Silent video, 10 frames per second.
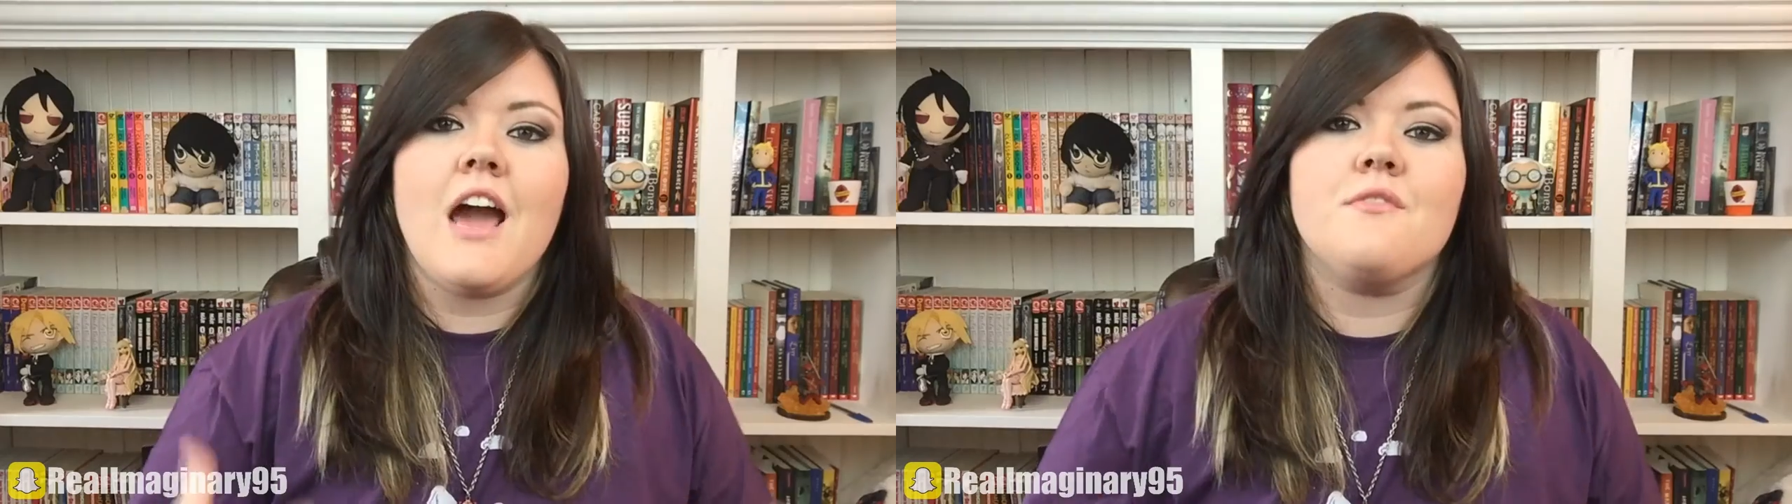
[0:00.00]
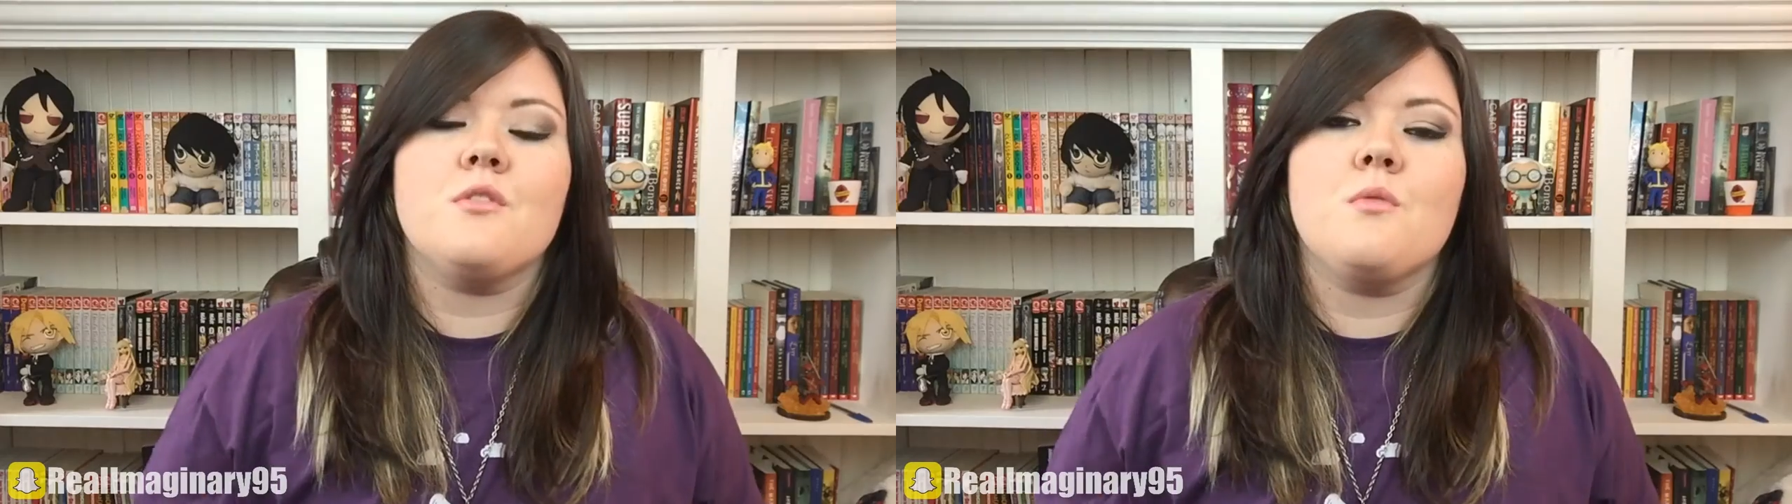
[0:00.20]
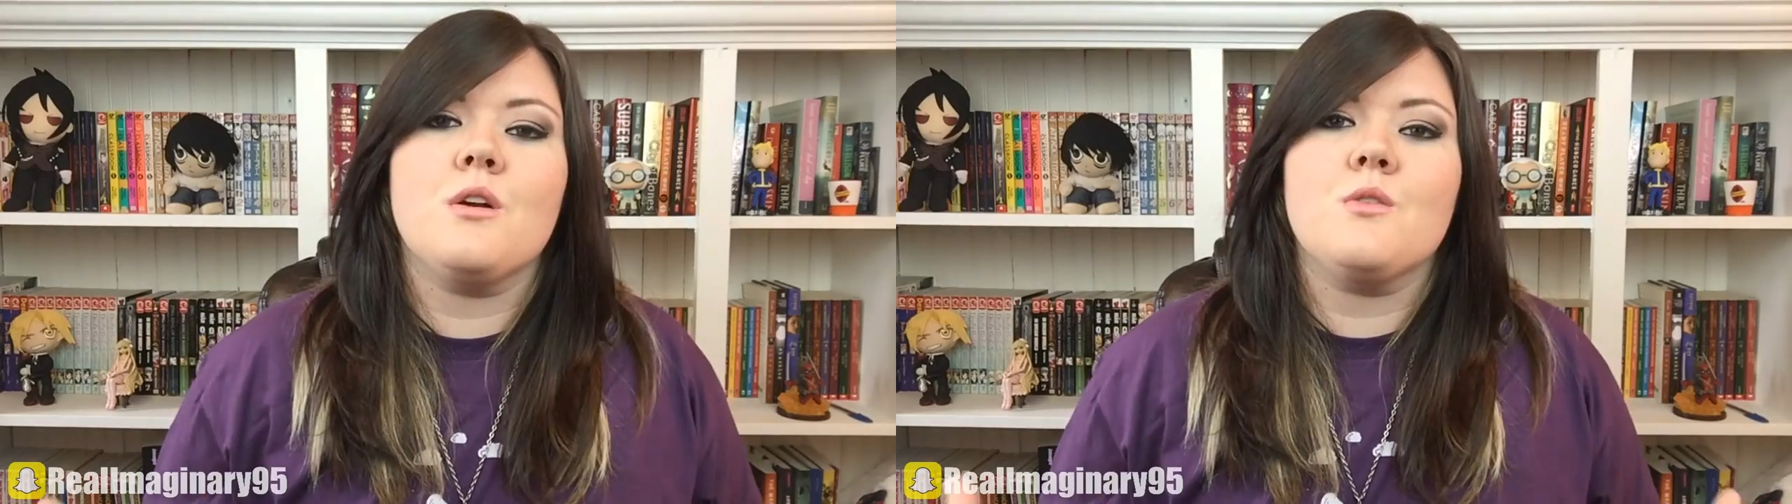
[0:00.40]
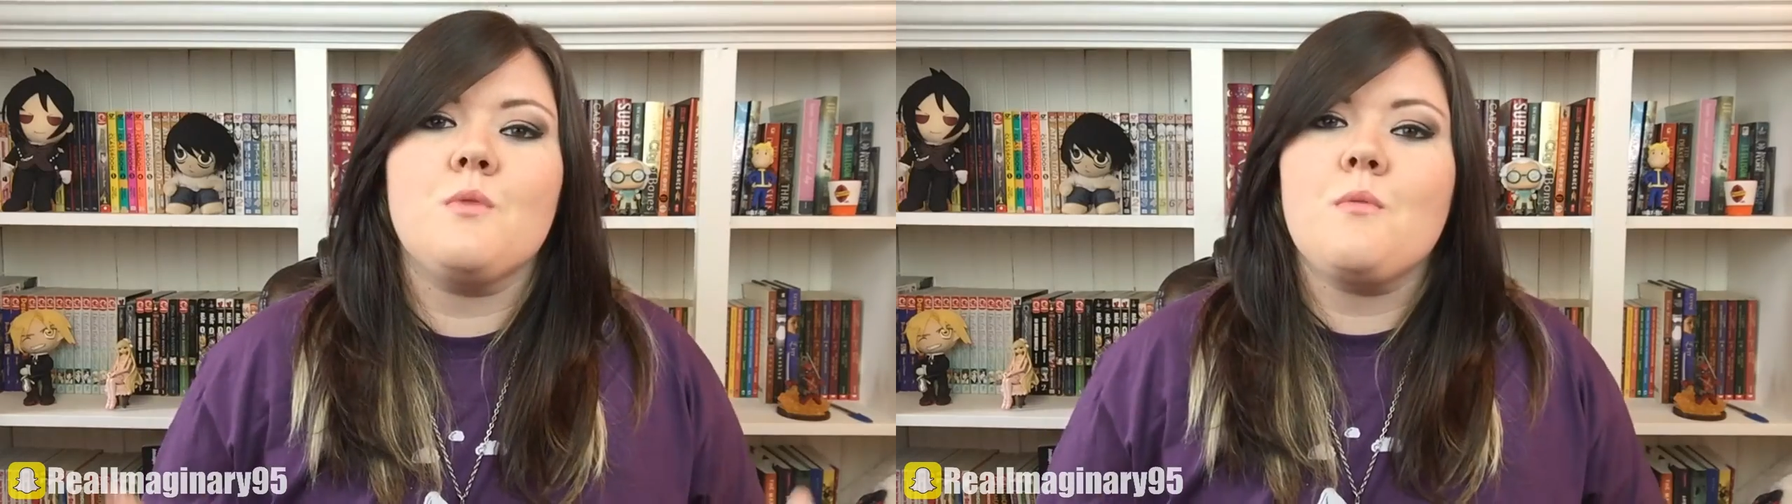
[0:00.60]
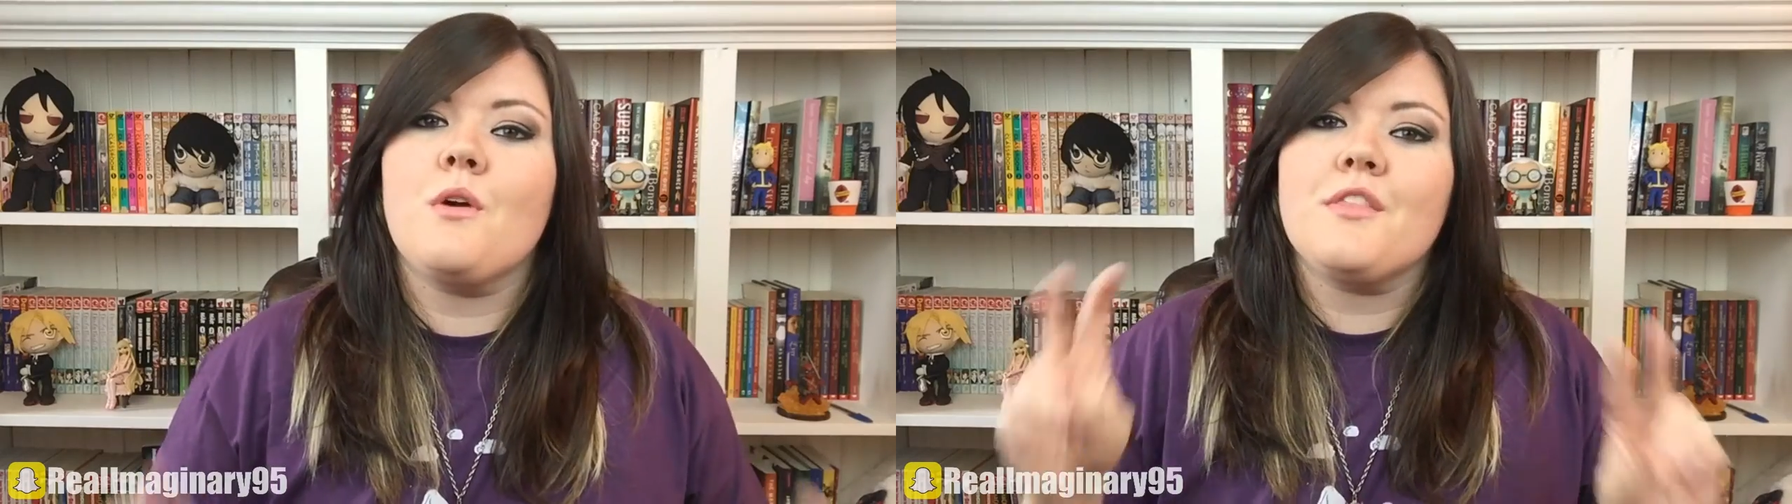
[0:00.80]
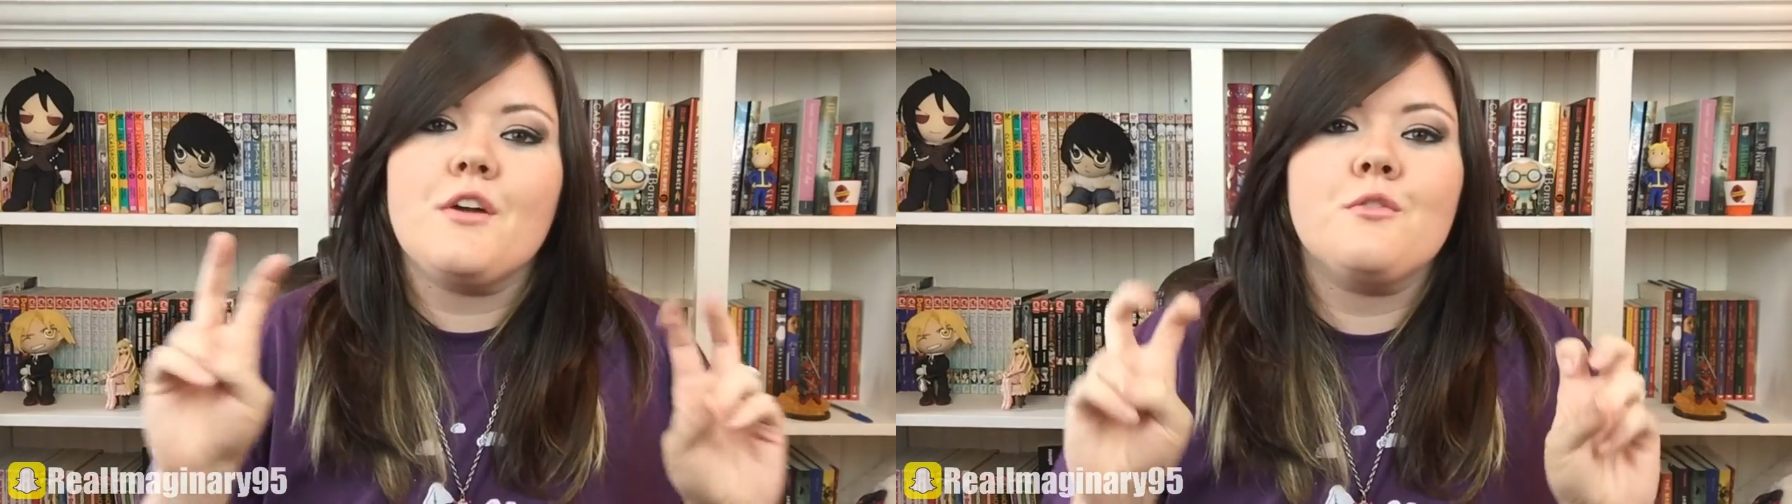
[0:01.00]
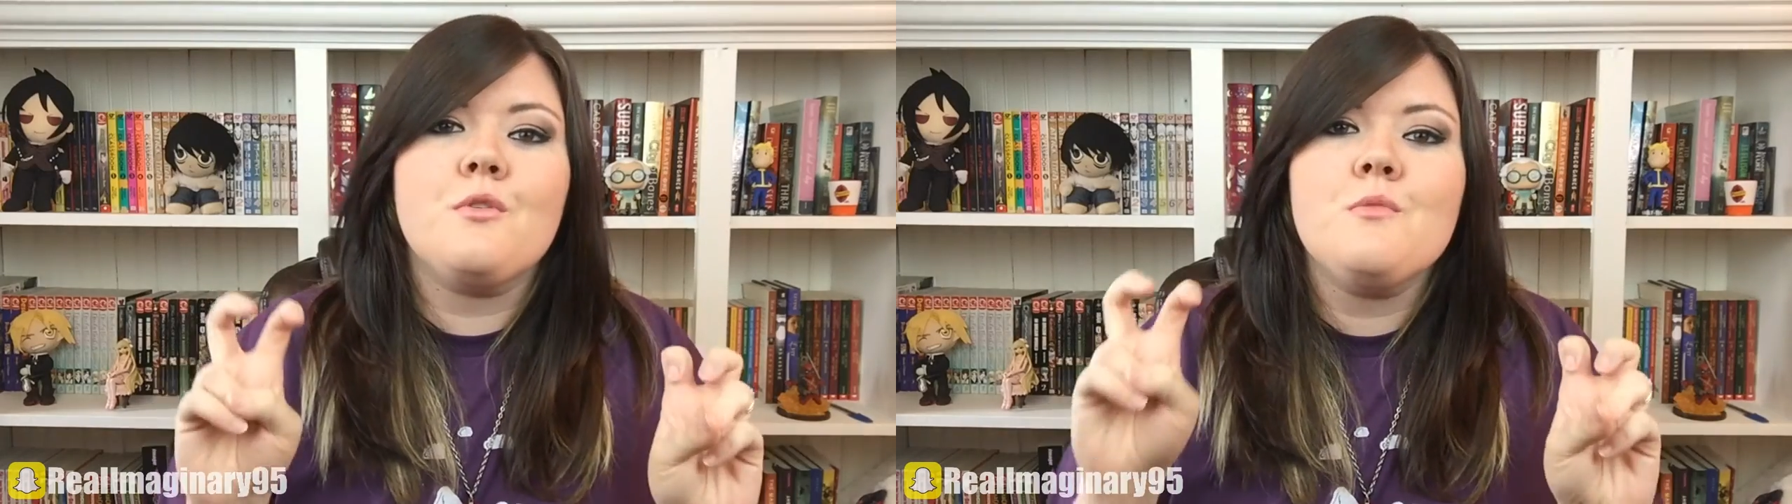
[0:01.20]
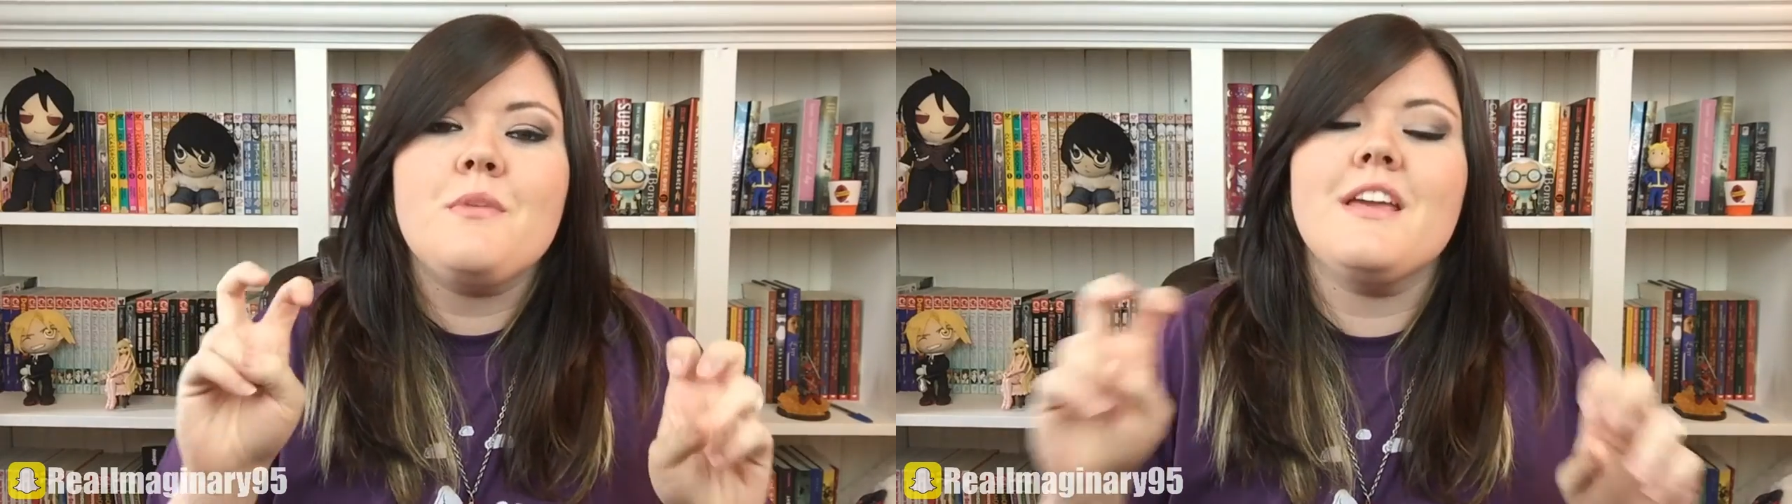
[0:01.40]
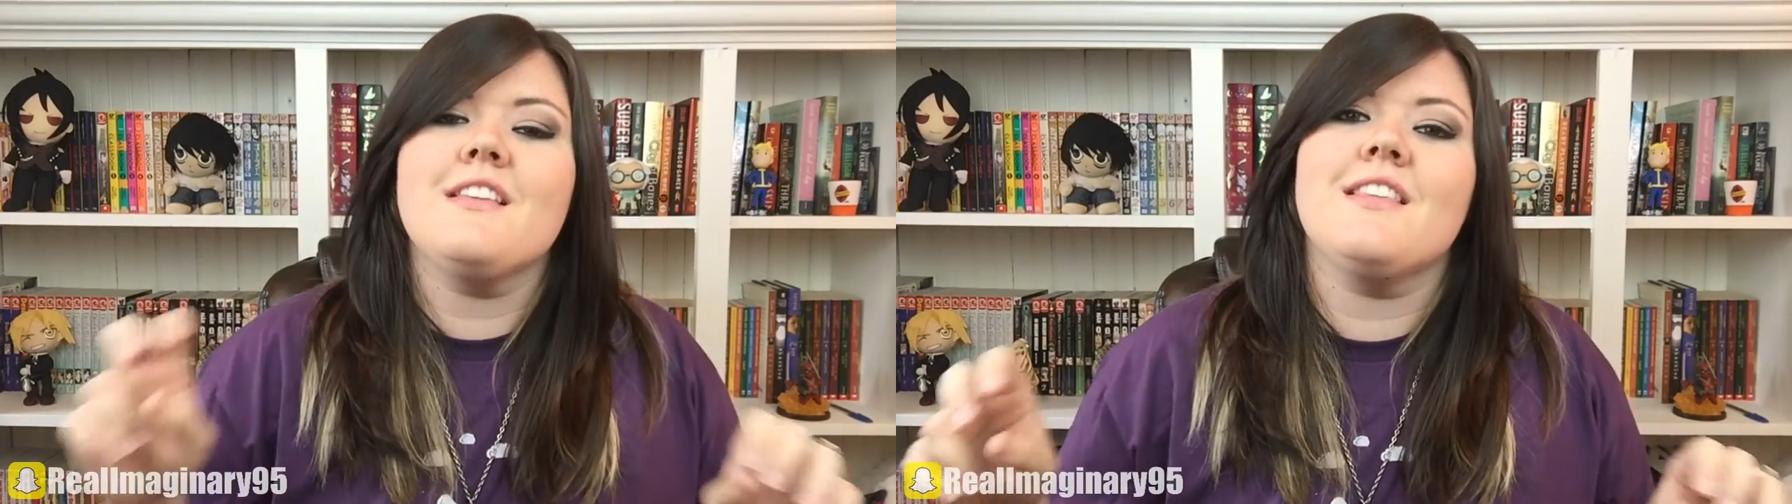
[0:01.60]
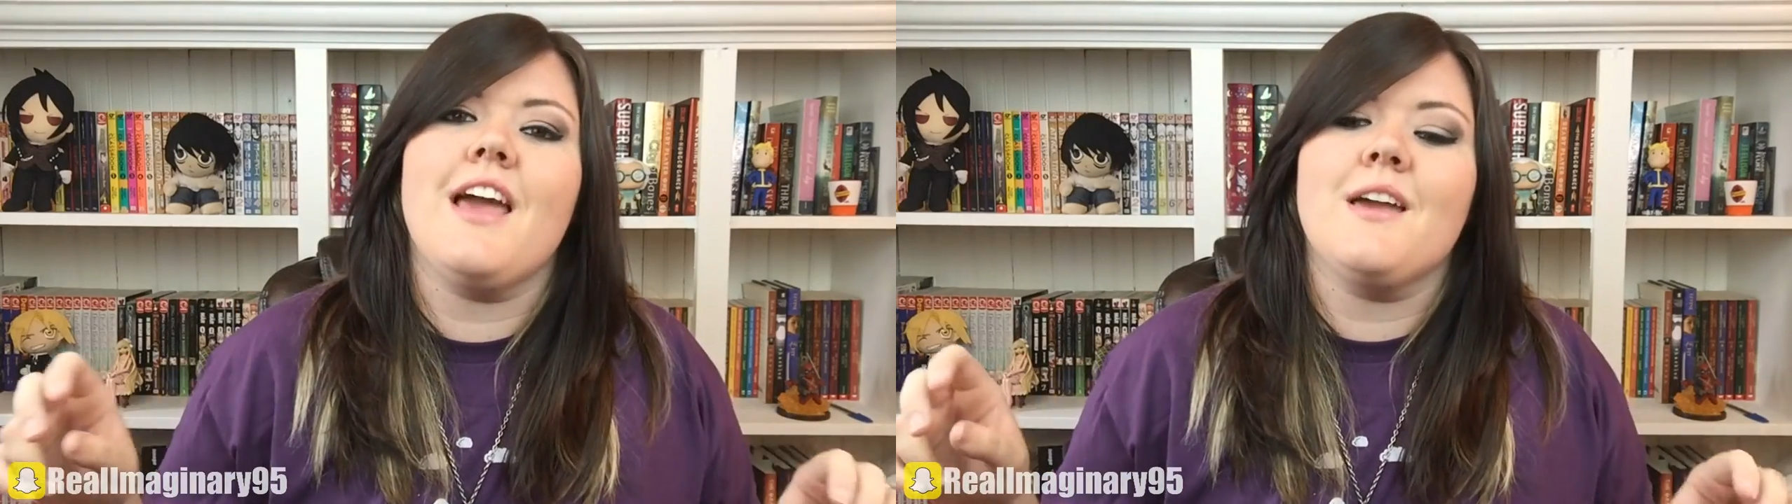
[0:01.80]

Afterwards, we were their groupies